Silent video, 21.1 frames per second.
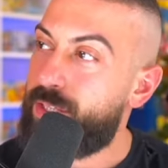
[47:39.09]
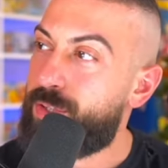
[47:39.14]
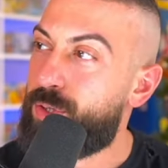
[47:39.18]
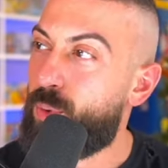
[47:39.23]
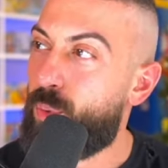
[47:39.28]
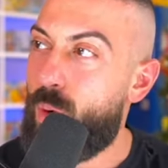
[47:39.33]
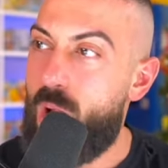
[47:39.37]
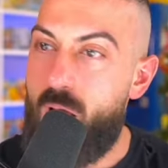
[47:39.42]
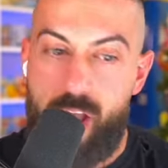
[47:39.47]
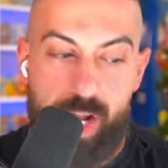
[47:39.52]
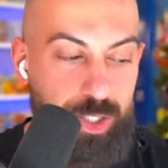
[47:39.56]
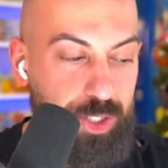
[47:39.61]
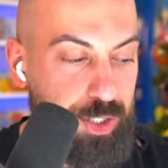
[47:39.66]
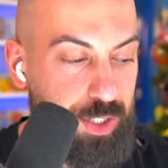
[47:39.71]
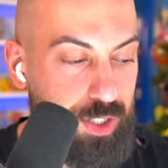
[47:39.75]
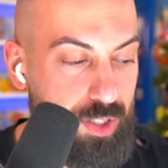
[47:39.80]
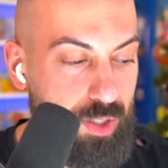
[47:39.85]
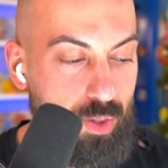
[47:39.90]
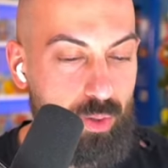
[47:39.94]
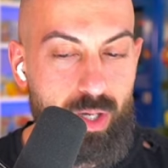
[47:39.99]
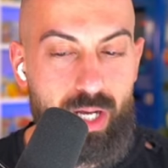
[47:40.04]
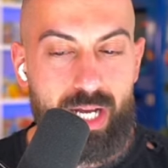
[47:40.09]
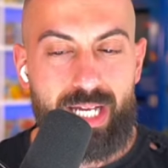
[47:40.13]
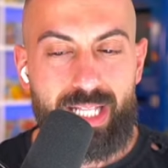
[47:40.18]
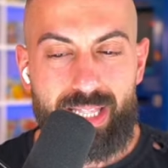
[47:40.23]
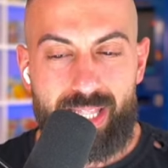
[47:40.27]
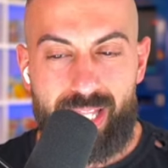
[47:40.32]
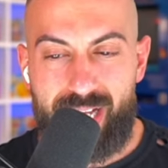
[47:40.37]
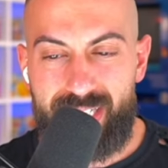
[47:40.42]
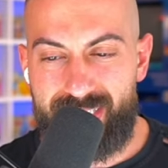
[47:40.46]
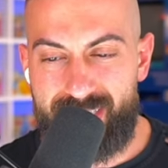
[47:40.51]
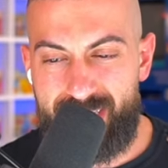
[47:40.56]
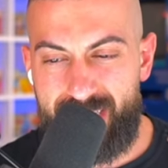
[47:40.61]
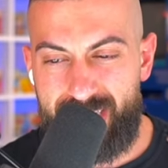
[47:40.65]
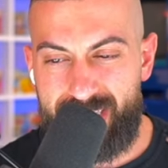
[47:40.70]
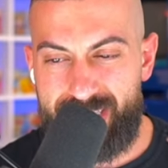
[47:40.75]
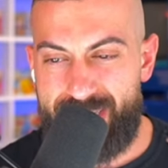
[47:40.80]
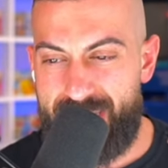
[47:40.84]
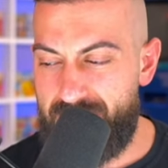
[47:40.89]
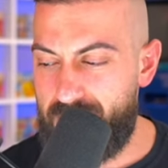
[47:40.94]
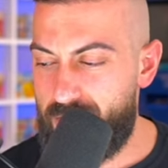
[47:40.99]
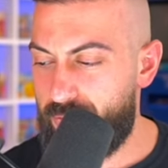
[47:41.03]
The Raichu. Let's
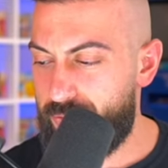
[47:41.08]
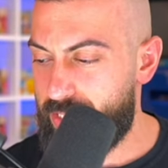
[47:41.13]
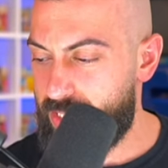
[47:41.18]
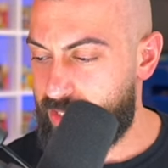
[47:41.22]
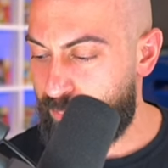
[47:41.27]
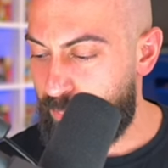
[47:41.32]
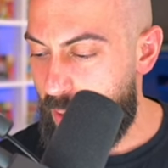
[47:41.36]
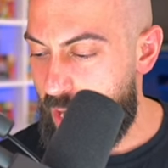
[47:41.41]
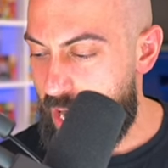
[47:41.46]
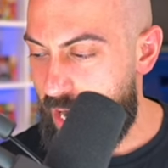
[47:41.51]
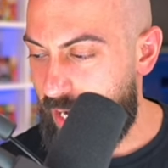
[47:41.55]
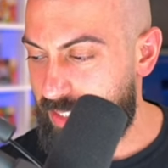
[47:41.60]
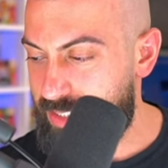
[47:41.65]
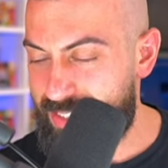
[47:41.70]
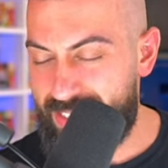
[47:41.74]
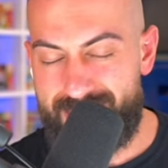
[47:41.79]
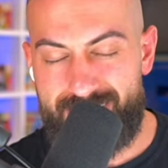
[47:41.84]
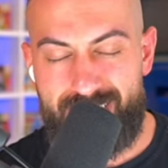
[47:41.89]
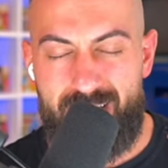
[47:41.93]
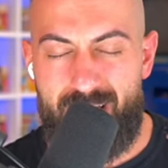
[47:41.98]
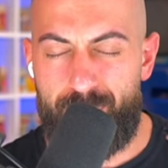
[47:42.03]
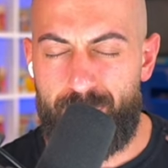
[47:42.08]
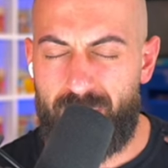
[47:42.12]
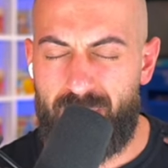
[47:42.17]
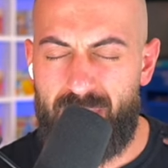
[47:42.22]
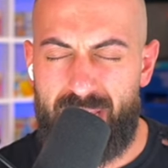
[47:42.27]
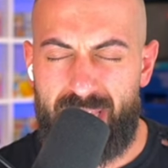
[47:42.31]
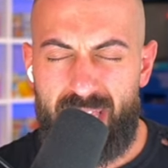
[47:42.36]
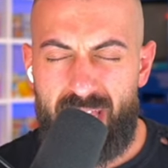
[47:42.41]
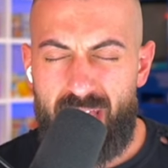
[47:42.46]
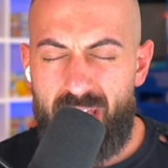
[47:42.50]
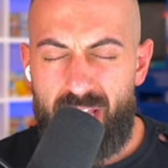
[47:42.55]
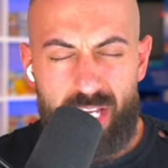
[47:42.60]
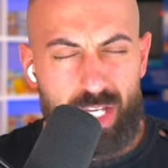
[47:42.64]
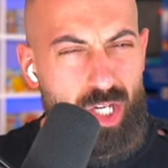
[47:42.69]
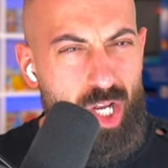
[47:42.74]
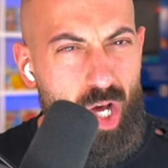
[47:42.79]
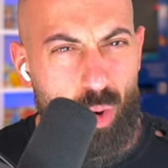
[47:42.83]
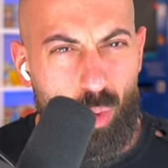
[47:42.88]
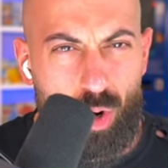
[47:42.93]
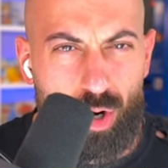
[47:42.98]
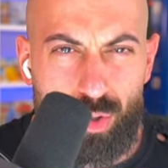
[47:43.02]
continue this box. Because I'm like, you
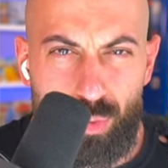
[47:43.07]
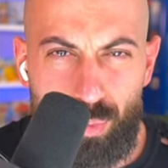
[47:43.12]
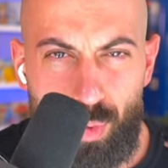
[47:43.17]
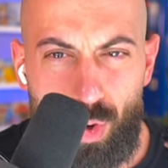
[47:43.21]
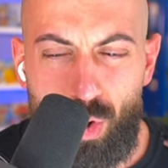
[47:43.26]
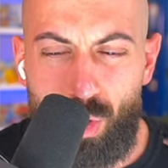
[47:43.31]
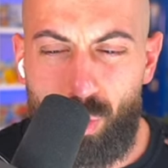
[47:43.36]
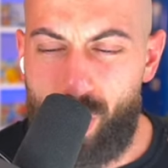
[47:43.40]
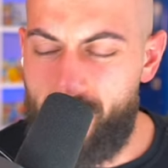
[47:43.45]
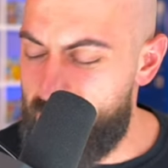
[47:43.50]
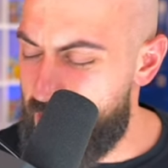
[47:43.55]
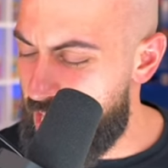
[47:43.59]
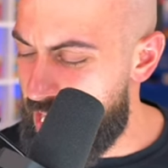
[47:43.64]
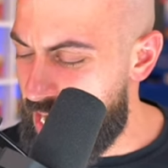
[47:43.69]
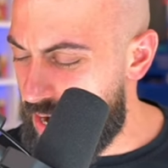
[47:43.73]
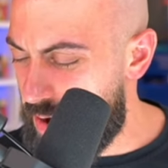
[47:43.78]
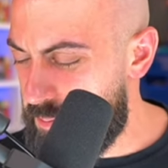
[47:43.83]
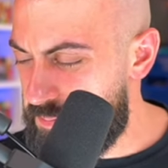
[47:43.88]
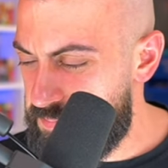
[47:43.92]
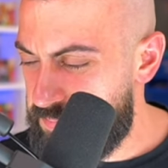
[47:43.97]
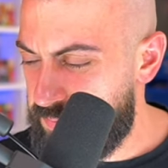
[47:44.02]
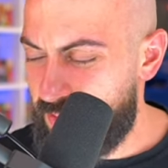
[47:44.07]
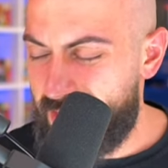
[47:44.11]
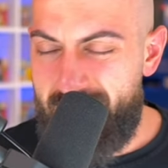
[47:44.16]
know, we're on a roll right now.